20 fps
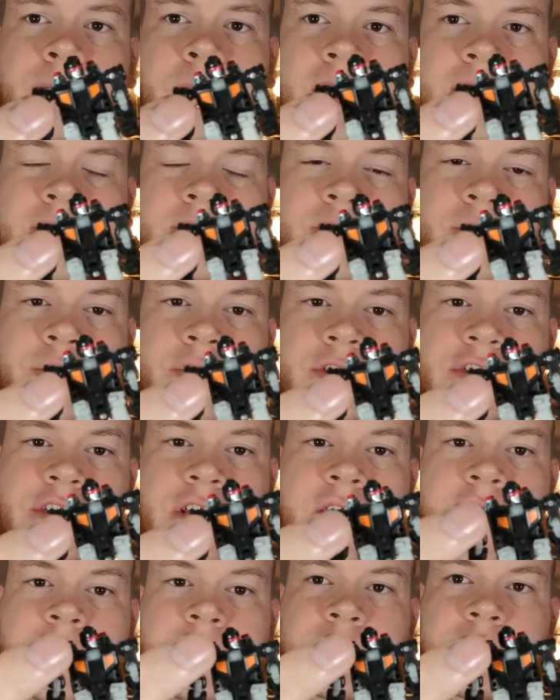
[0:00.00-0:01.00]
some accents on the
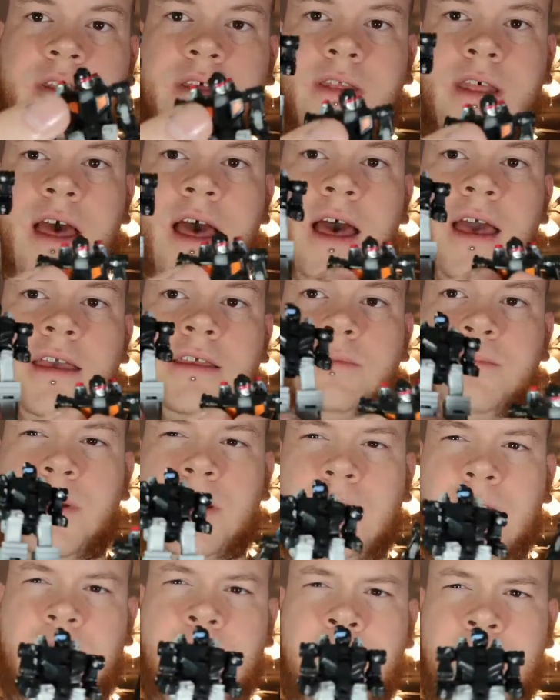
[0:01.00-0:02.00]
chest, and the eyes
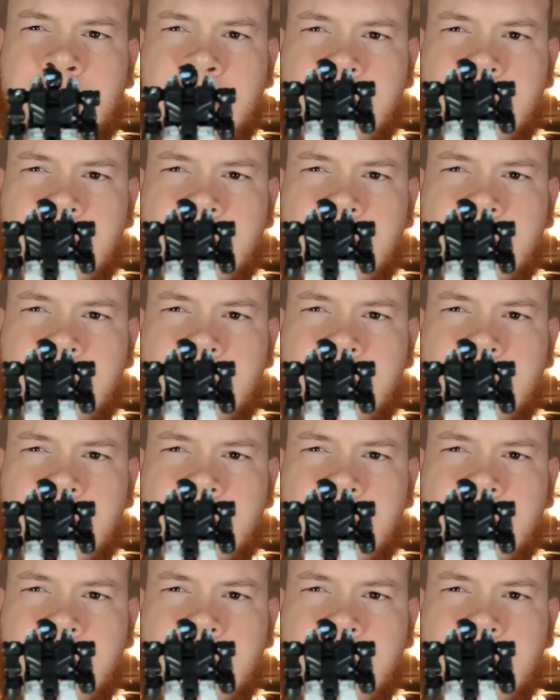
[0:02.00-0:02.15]
painted,